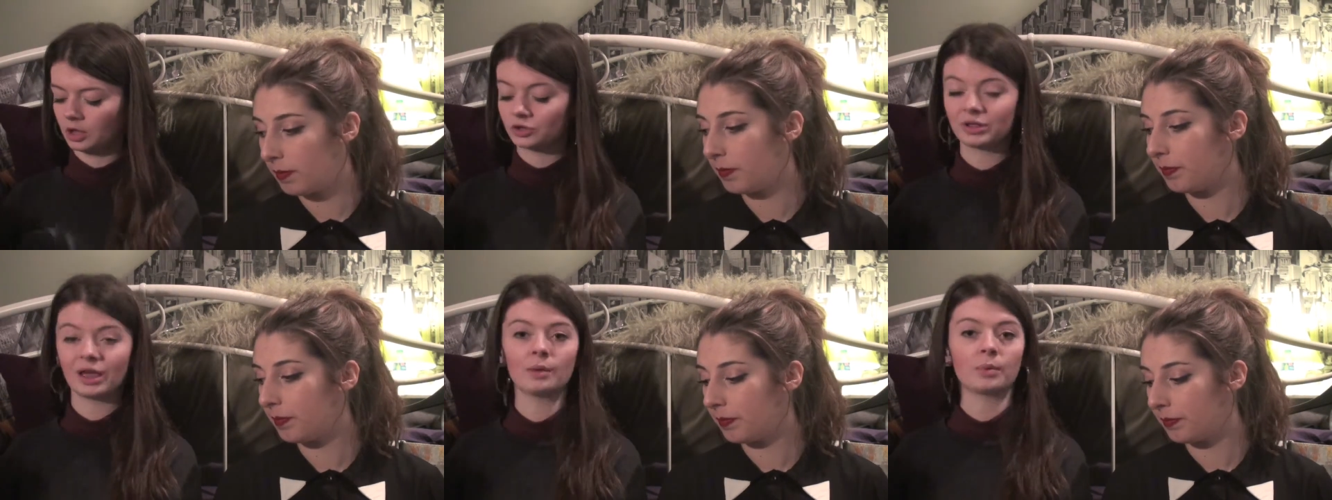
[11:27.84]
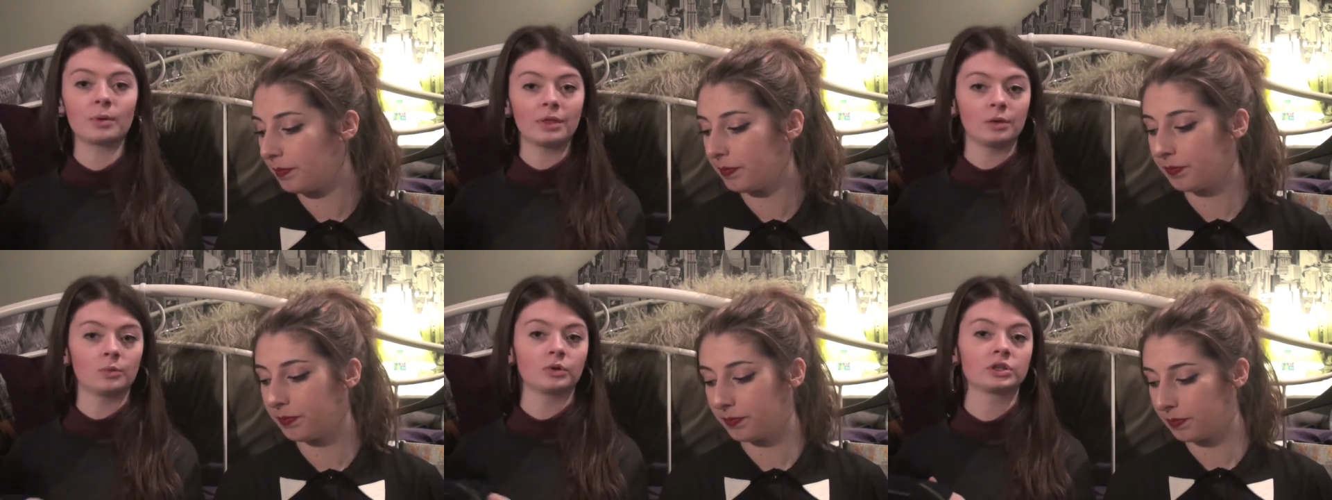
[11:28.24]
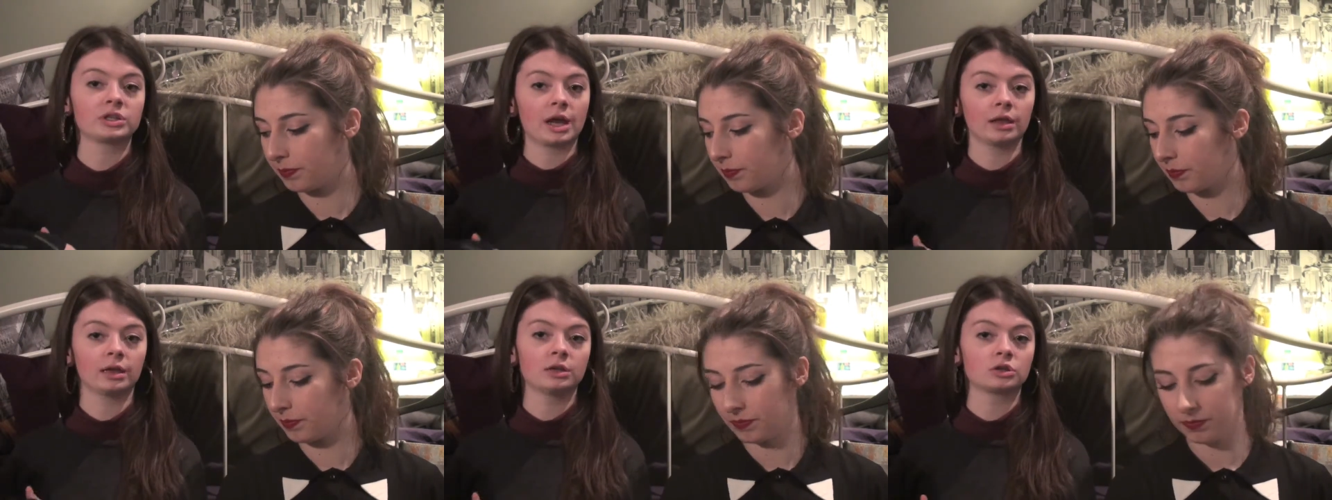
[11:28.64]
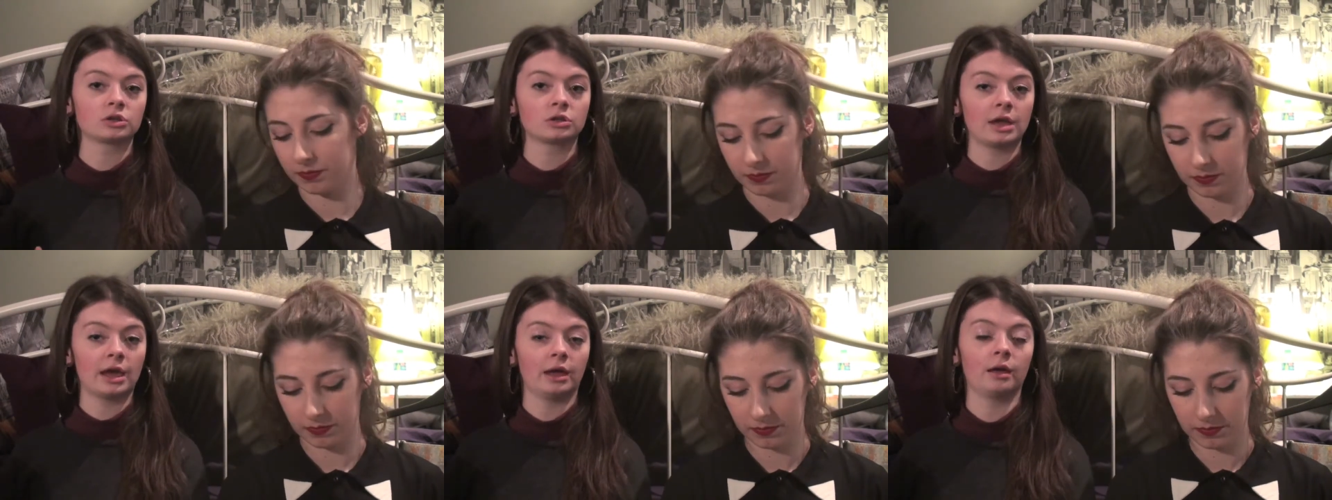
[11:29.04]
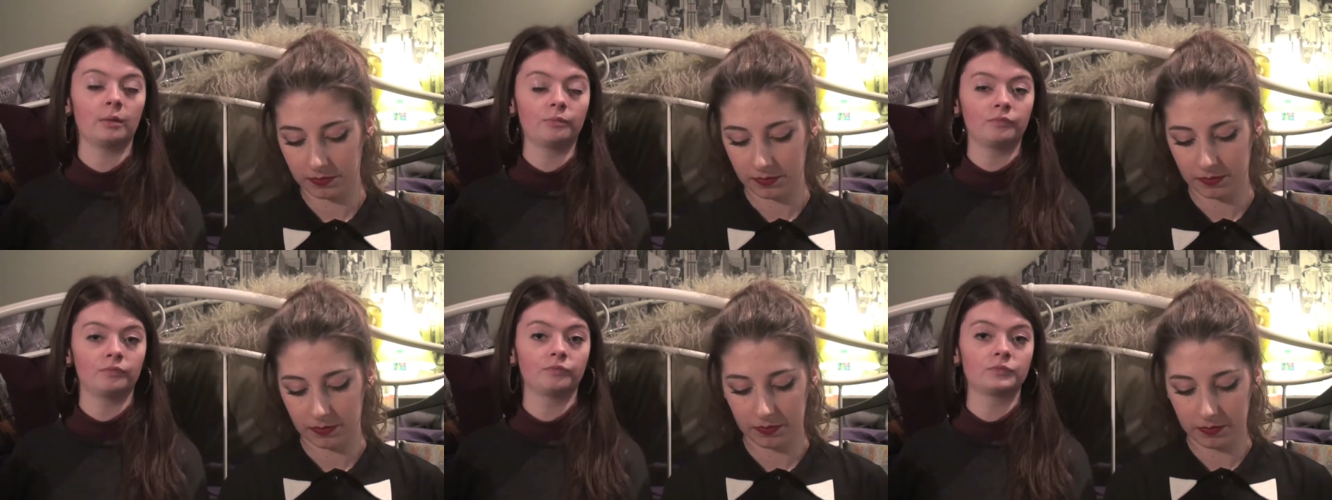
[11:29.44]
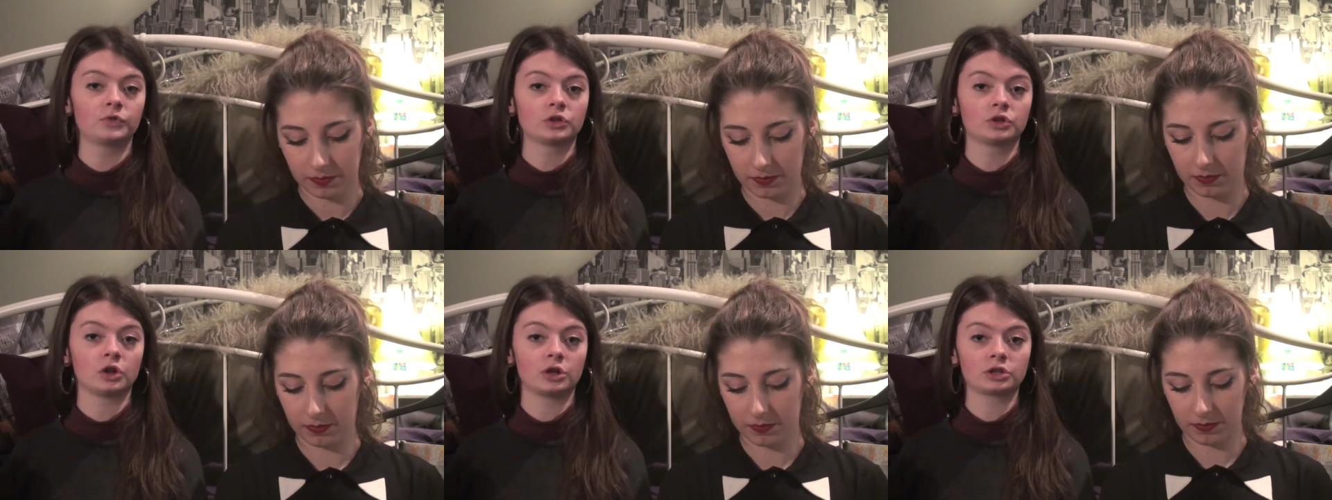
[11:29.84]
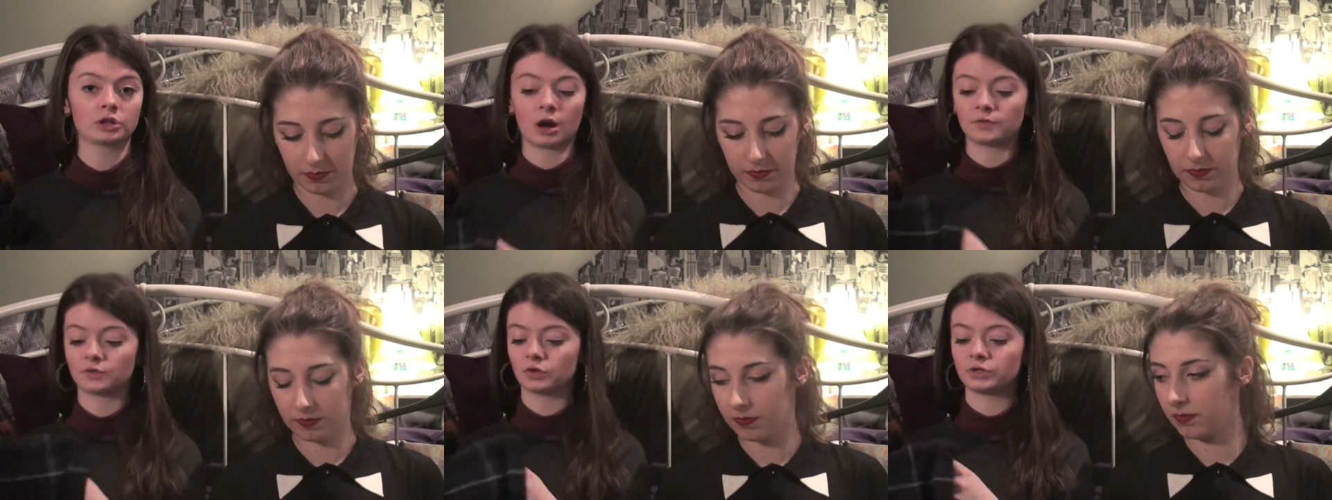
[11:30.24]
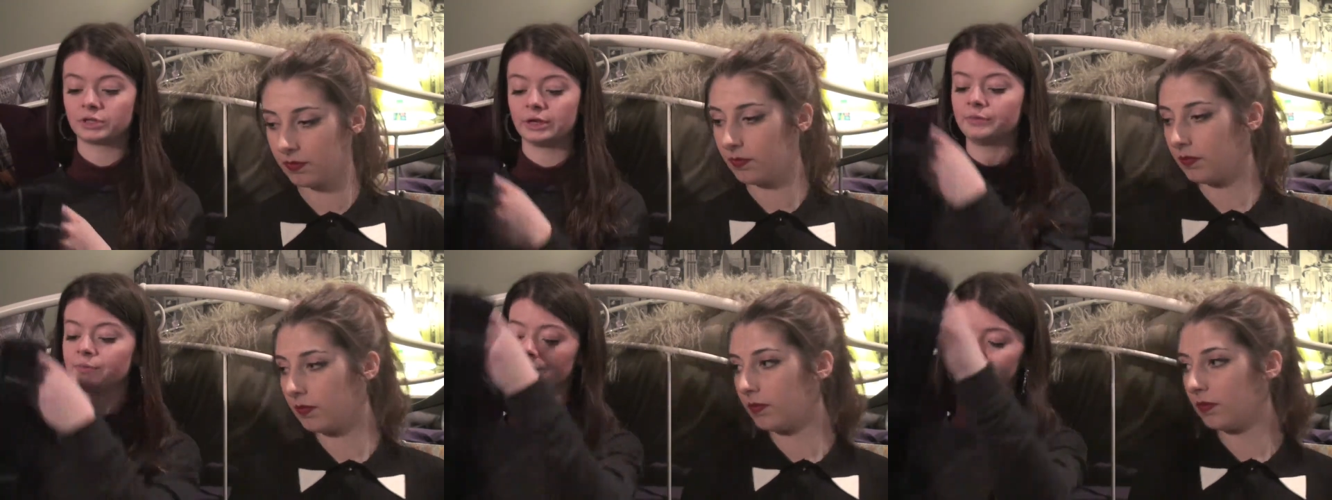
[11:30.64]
Speaker 1: So yeah, but they were selling tartan scarves on sale.